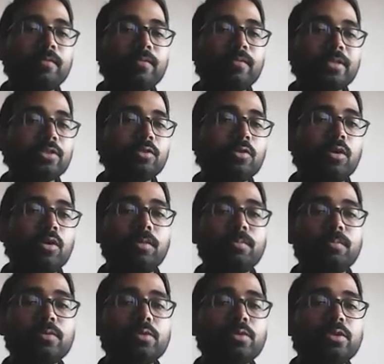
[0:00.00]
first
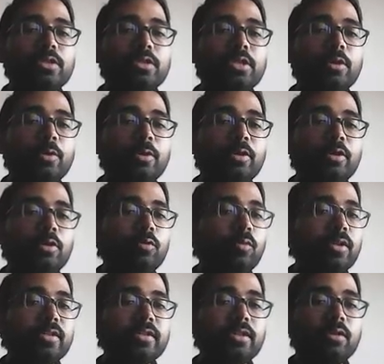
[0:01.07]
column. So 0 into
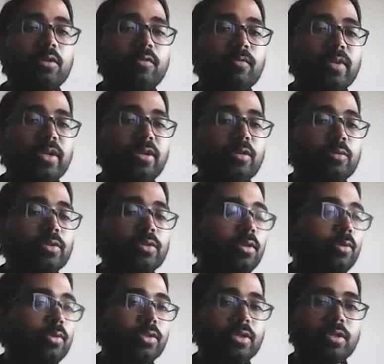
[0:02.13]
1, 0, 1 into
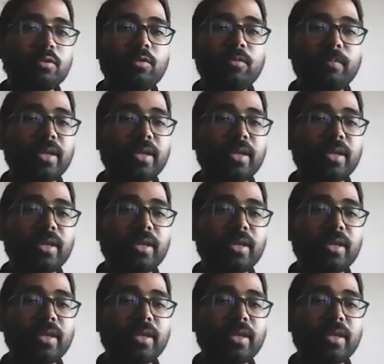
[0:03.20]
0, 0,